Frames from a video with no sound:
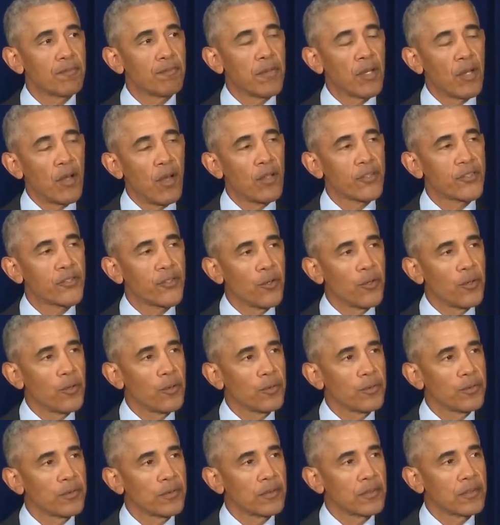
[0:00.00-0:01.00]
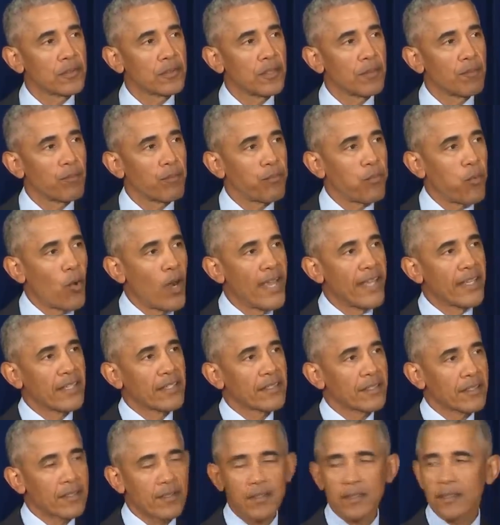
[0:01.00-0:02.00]
but also to break
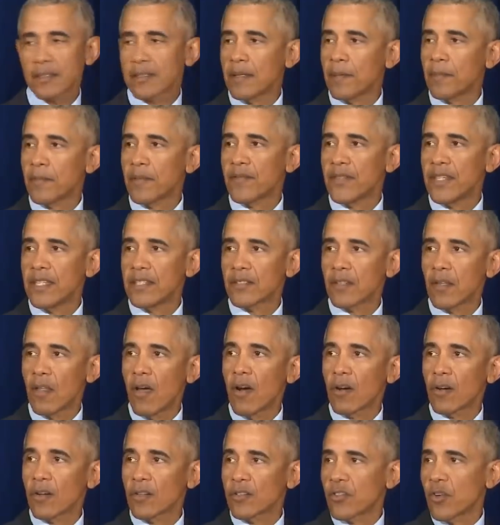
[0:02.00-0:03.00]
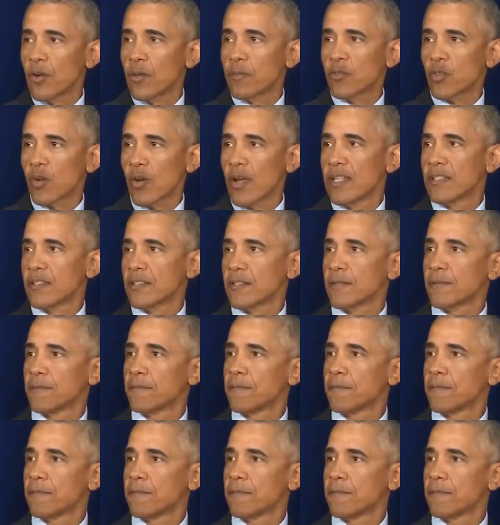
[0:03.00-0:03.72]
some of these longer-term trends.